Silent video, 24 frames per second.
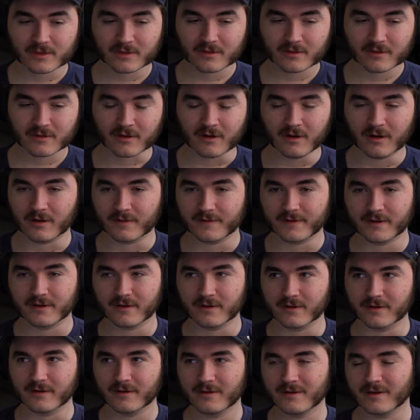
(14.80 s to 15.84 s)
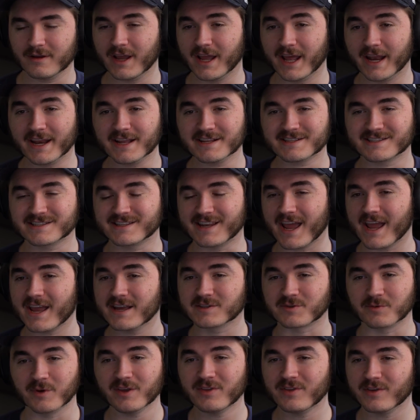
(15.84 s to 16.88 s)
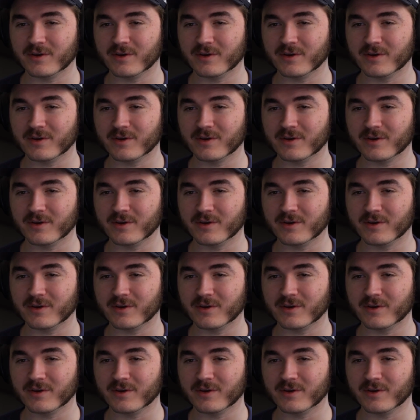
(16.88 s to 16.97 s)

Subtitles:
oh dude, and it stays with you.